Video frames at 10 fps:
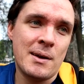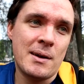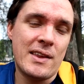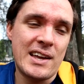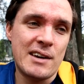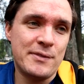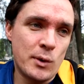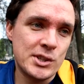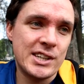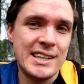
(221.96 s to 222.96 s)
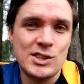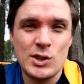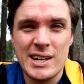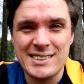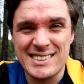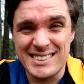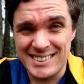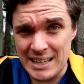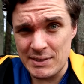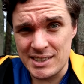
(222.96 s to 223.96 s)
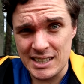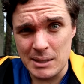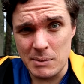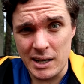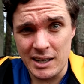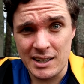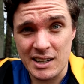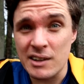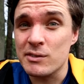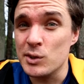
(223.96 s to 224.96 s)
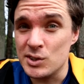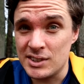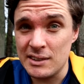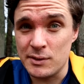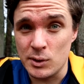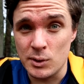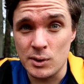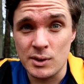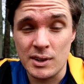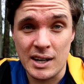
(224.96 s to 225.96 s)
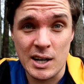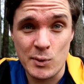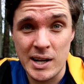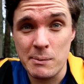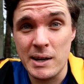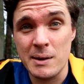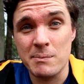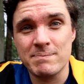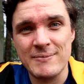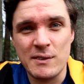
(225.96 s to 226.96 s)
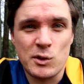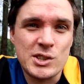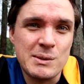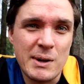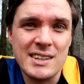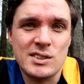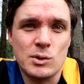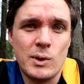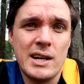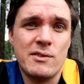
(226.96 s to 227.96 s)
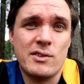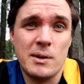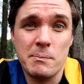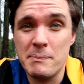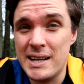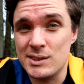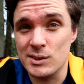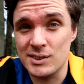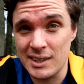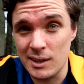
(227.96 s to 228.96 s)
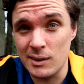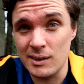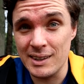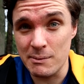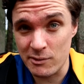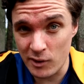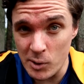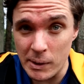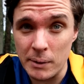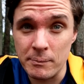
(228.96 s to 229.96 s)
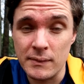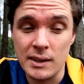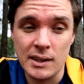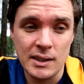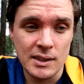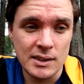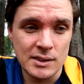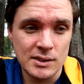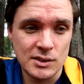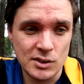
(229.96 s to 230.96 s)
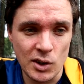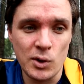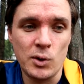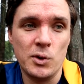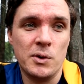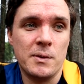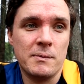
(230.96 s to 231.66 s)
And then unfortunately in 2017, my Kung Fu Sifu, Randy Bennett, unfortunately passed away from mantle cell lymphoma. So